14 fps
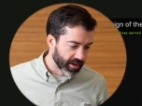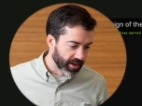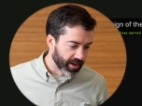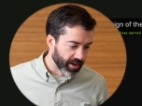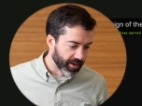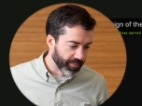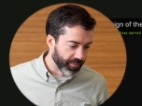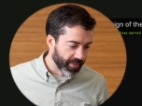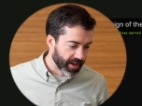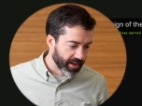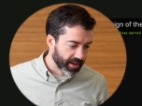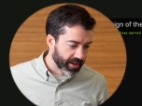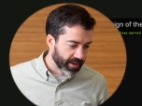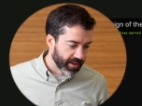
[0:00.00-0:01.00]
Um,
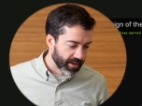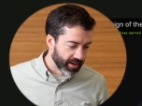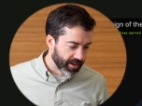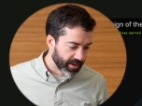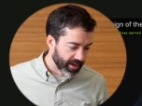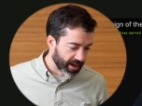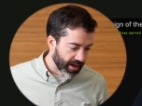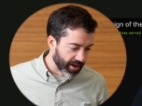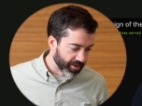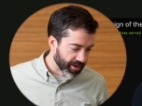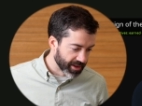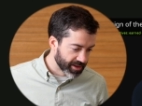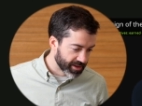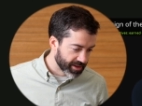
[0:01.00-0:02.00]
now
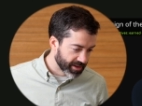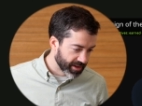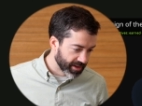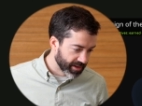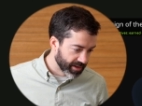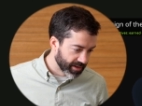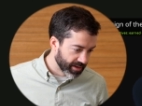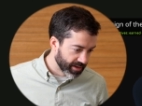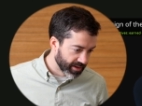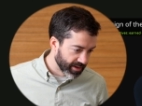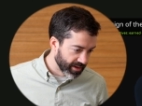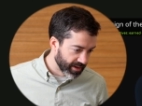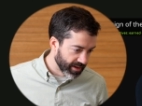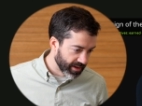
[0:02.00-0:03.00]
this
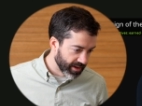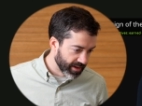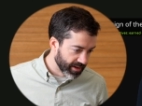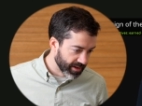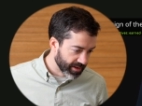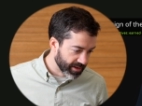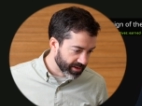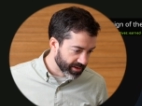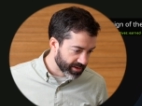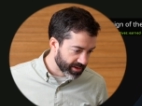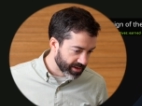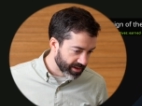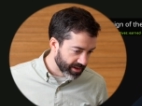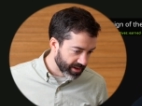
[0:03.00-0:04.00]

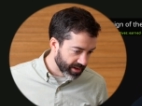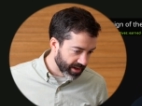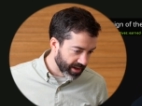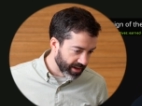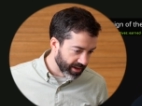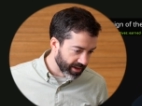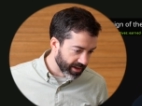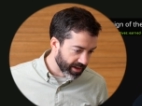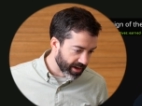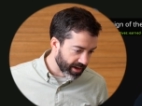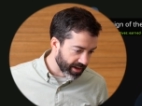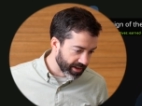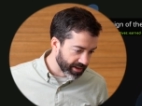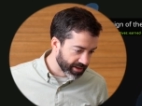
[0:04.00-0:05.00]
is a
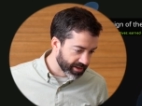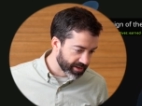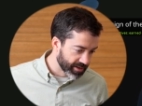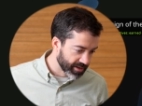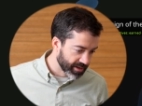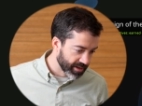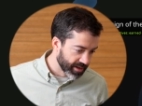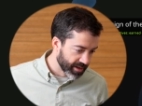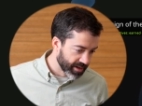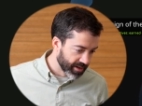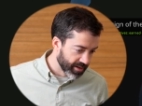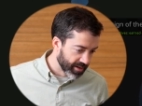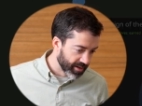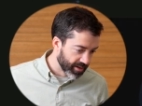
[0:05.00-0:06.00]
nice
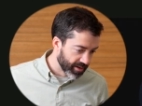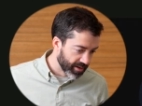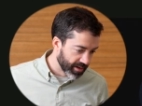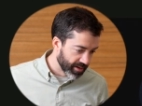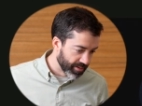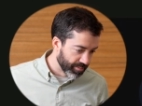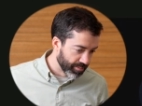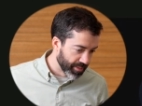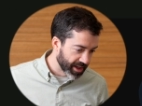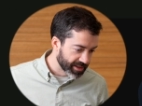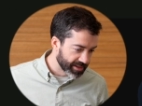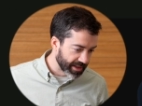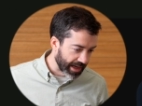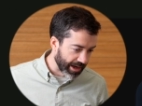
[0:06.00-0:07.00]

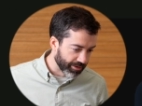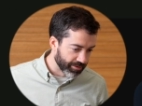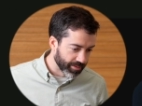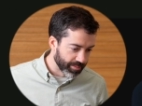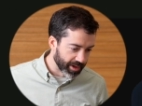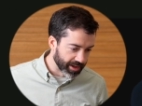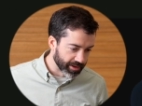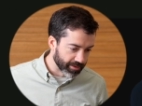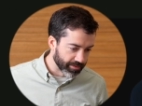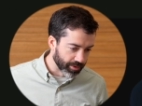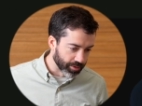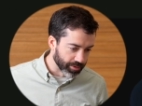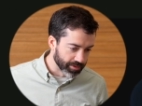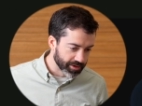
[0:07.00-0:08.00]
mixed alpha beta
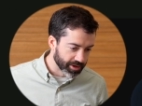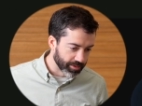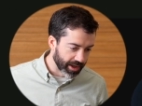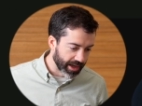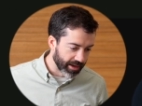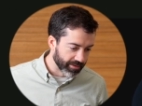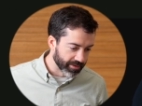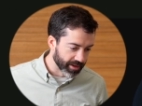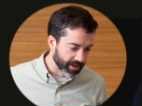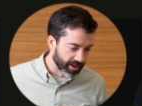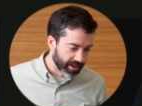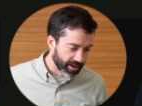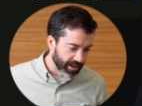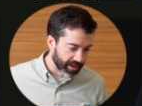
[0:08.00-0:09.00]
fold. So we have a,
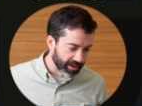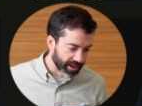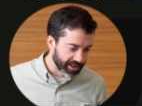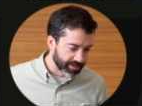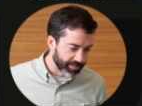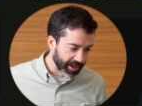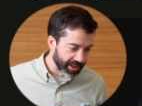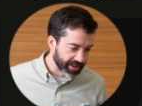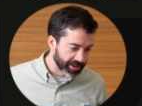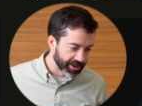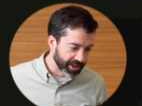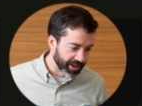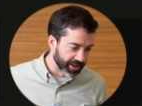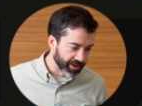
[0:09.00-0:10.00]
a nice beta
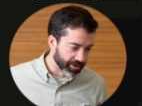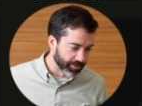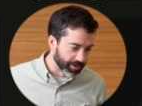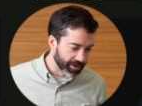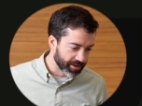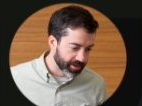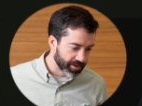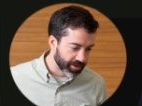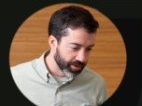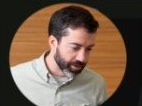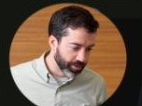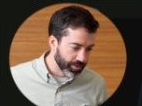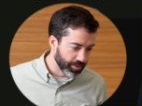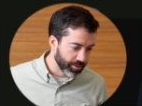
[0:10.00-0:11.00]
sheet here with
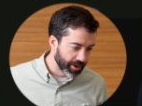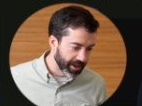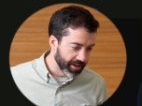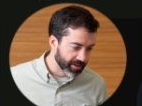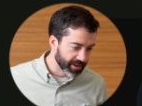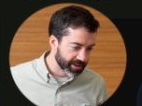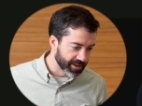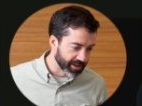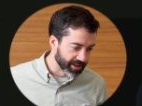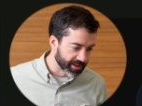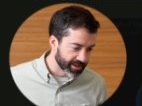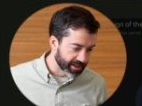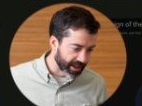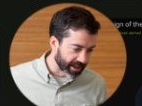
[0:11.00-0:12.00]
two
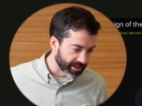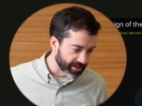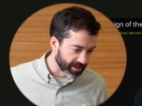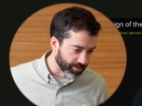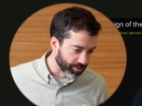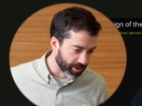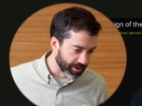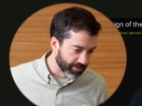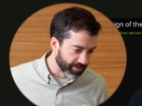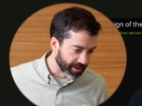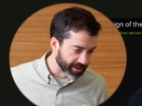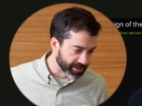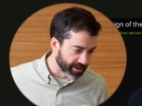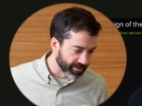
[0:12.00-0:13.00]
helices stacked on one
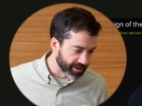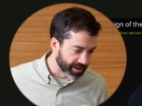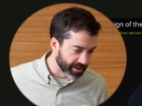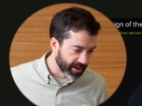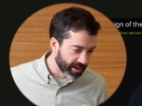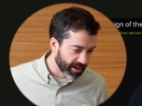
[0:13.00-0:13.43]
face of it